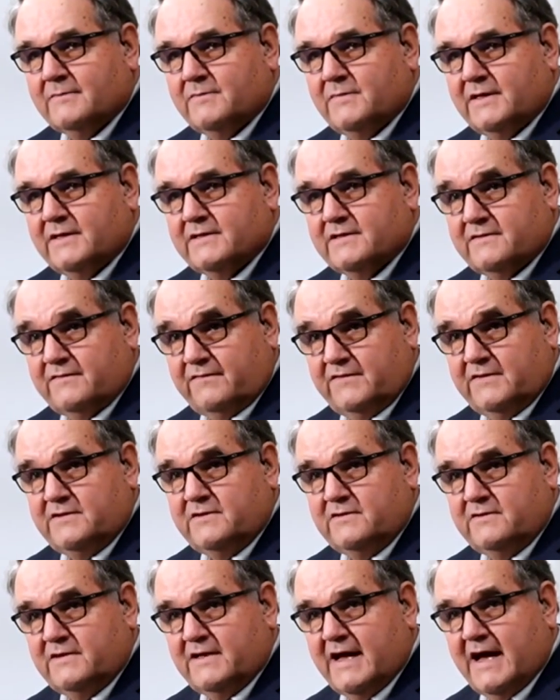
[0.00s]
Because if you
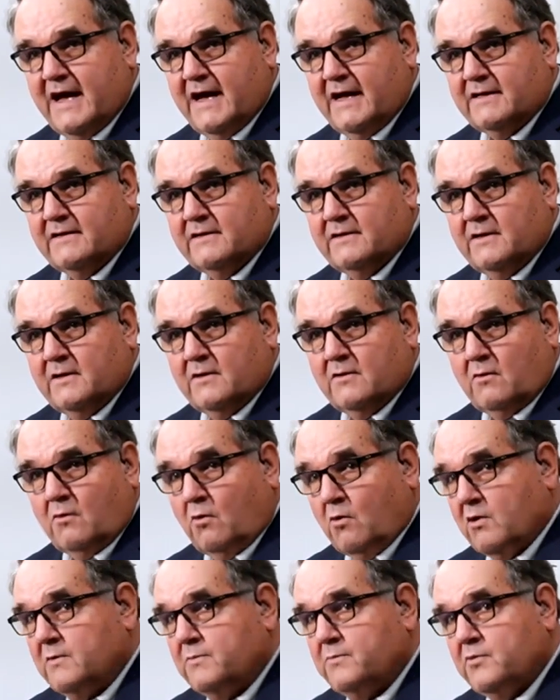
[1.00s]
do that,
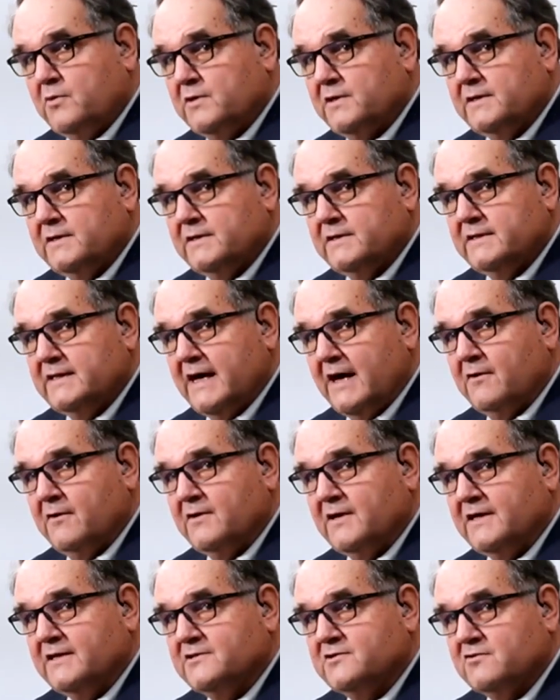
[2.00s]
or to put down
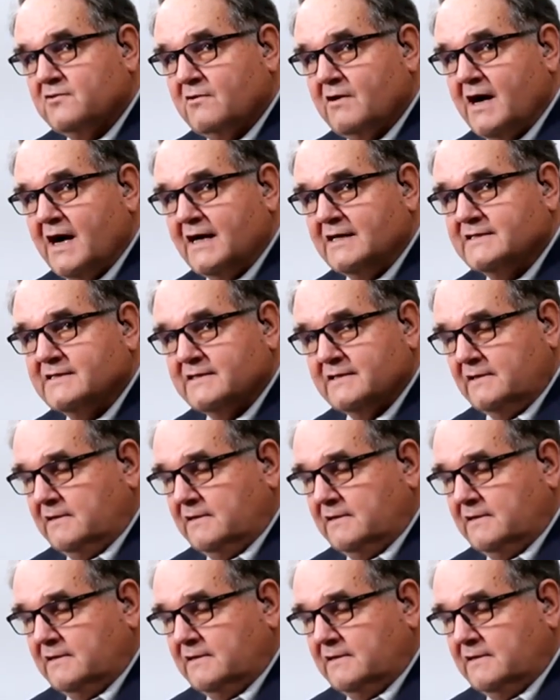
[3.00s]
a trust,